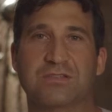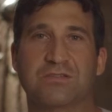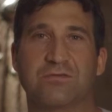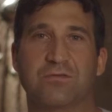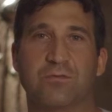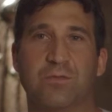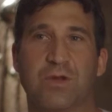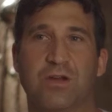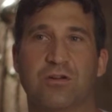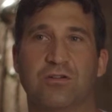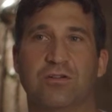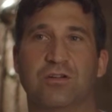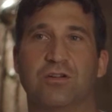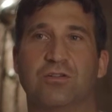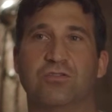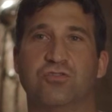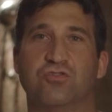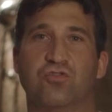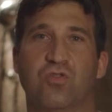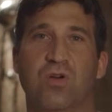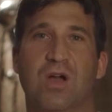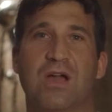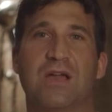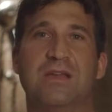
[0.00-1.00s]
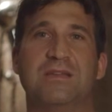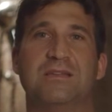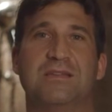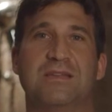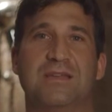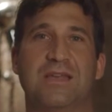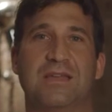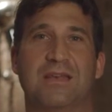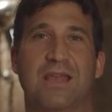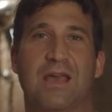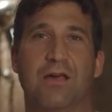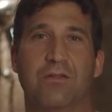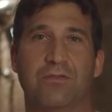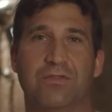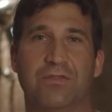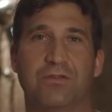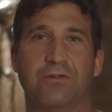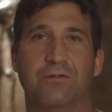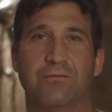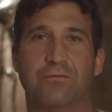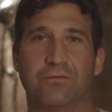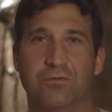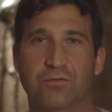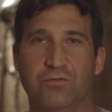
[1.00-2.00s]
of America trying to get
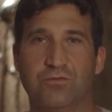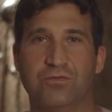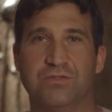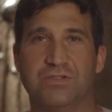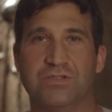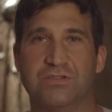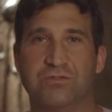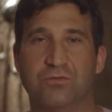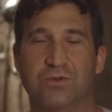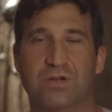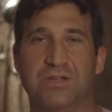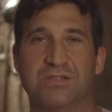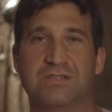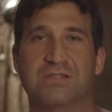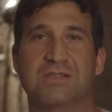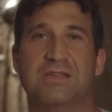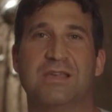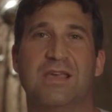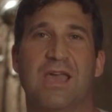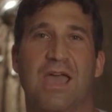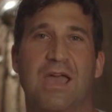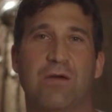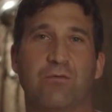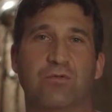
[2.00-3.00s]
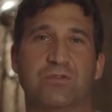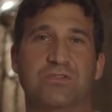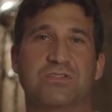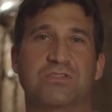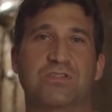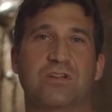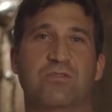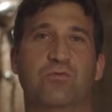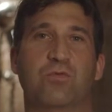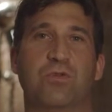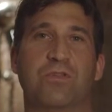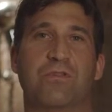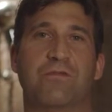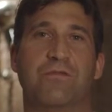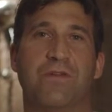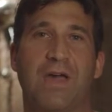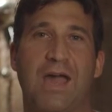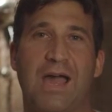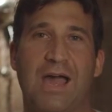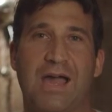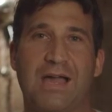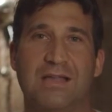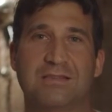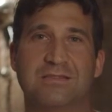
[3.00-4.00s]
healthier foods into us, and we're stuck with
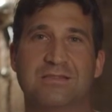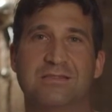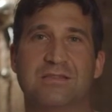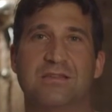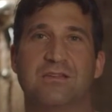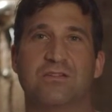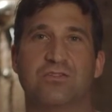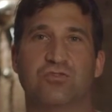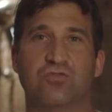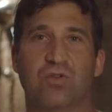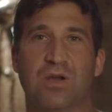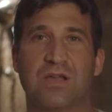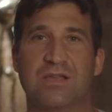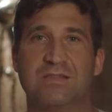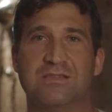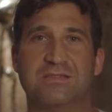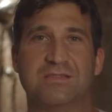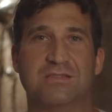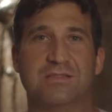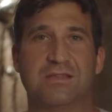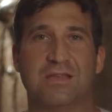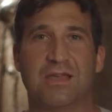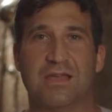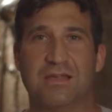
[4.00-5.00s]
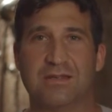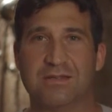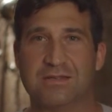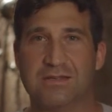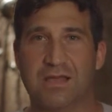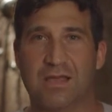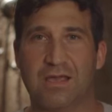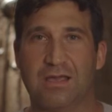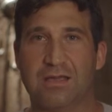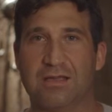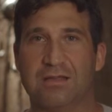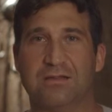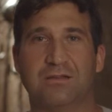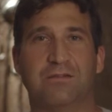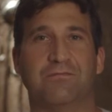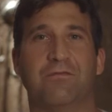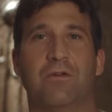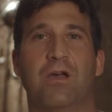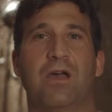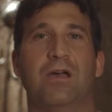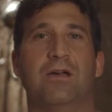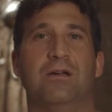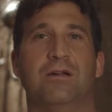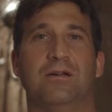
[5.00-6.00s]
fads, trends, and
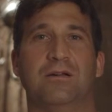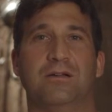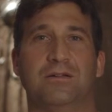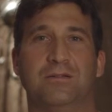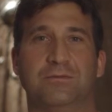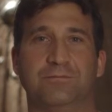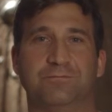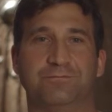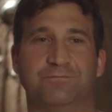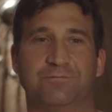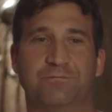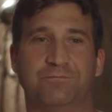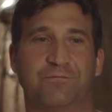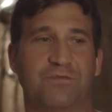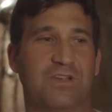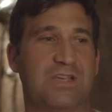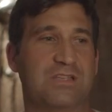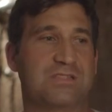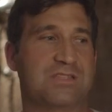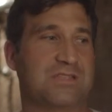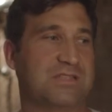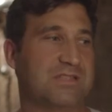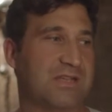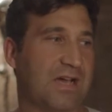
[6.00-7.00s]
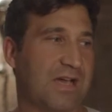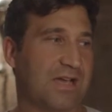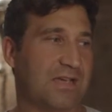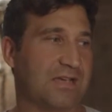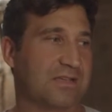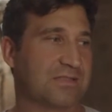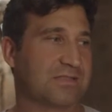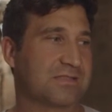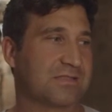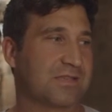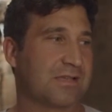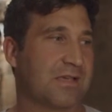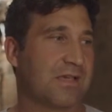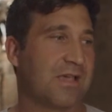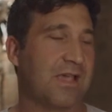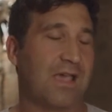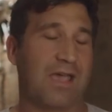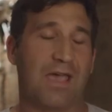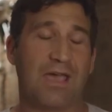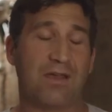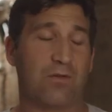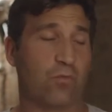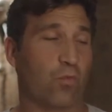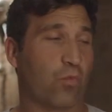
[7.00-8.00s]
fancy diets
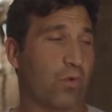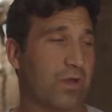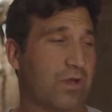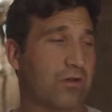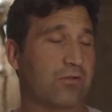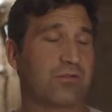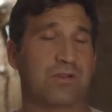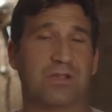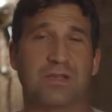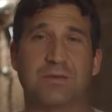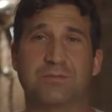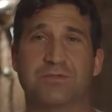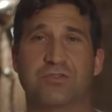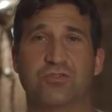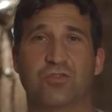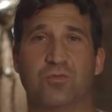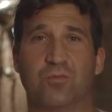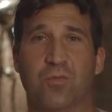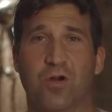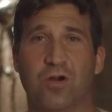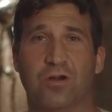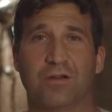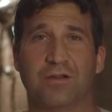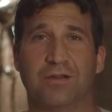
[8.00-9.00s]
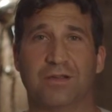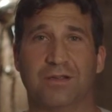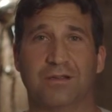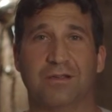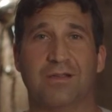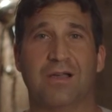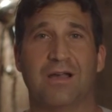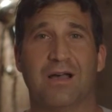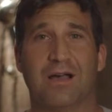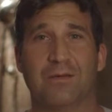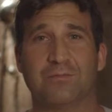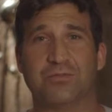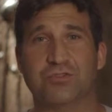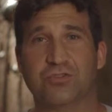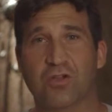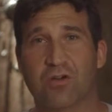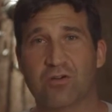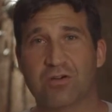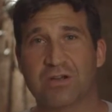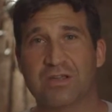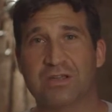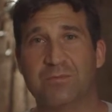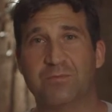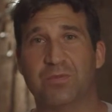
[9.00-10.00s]
and weird hipster marketing. I'm
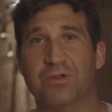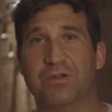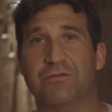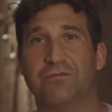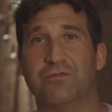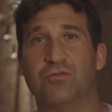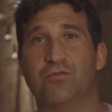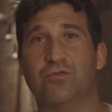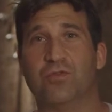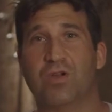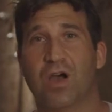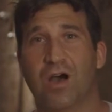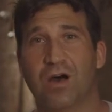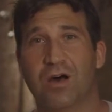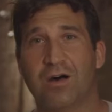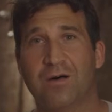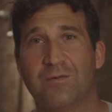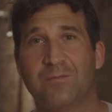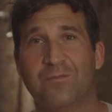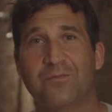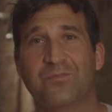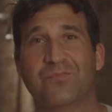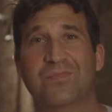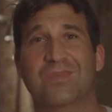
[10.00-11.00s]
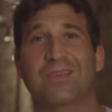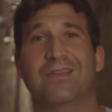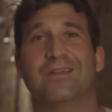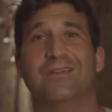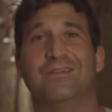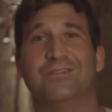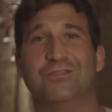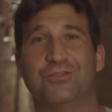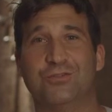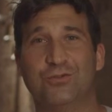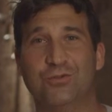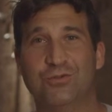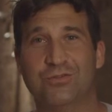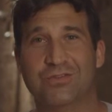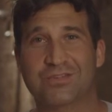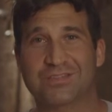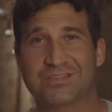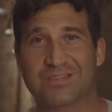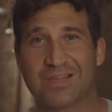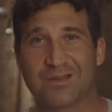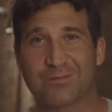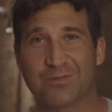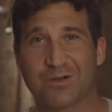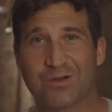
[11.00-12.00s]
sorry, but if you come to the
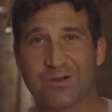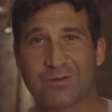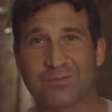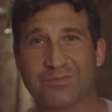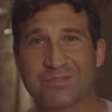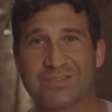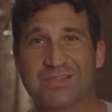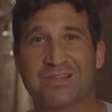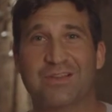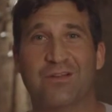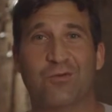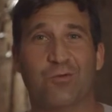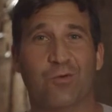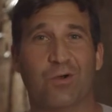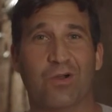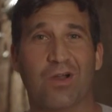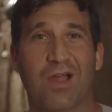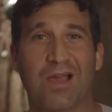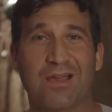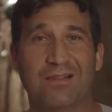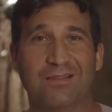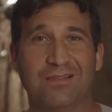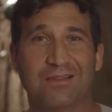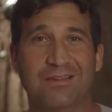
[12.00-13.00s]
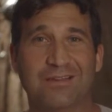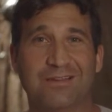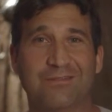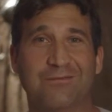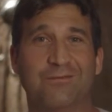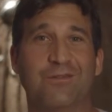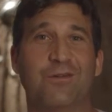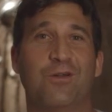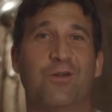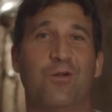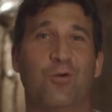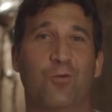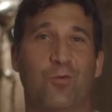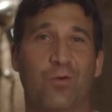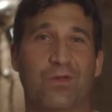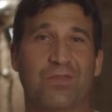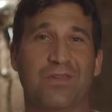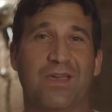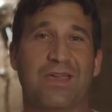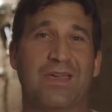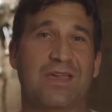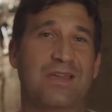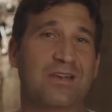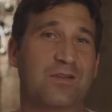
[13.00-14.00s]
suburbs where I live with a
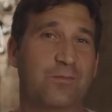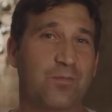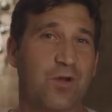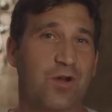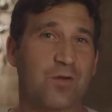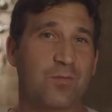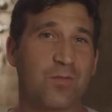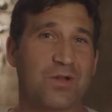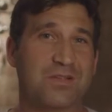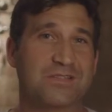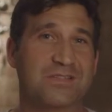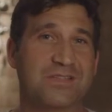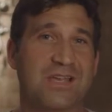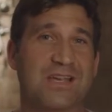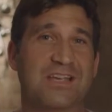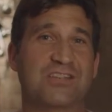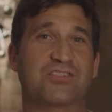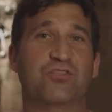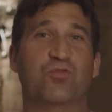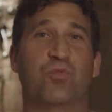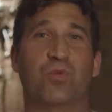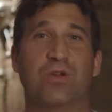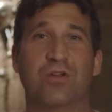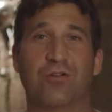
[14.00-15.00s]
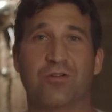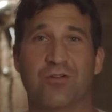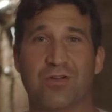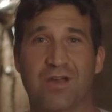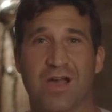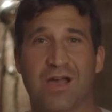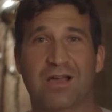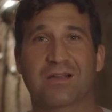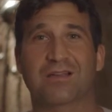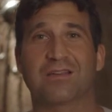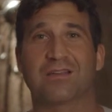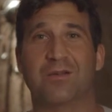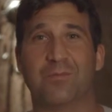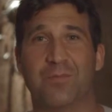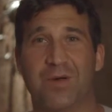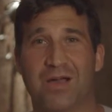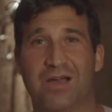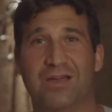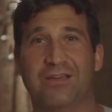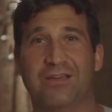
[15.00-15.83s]
handlebar mustache, we are not going to buy